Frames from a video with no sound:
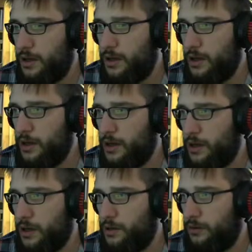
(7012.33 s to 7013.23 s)
Uh...
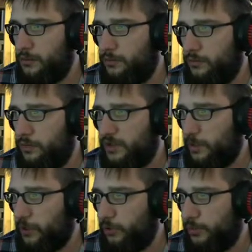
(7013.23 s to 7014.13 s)
What's my
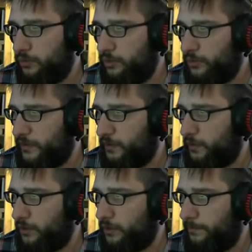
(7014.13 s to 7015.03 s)
bob? What was I was?
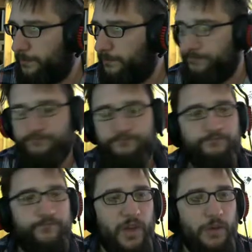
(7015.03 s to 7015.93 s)

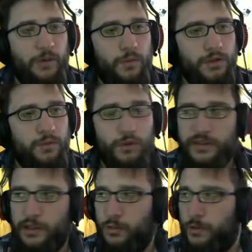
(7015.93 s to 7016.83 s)
What was
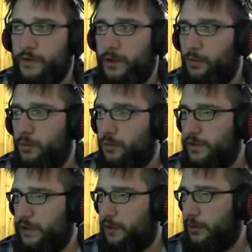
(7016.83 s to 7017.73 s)
I was? Yeah, what was
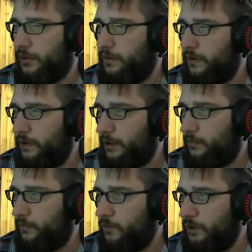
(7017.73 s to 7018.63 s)
I going to say? I'm
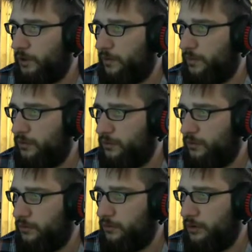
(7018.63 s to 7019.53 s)
going
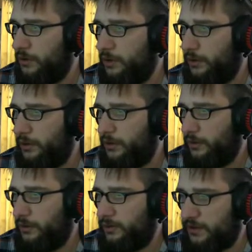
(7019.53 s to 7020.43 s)
to
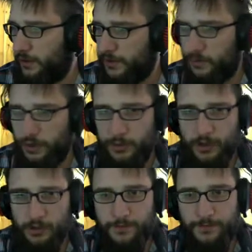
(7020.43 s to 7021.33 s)
stop the stream here.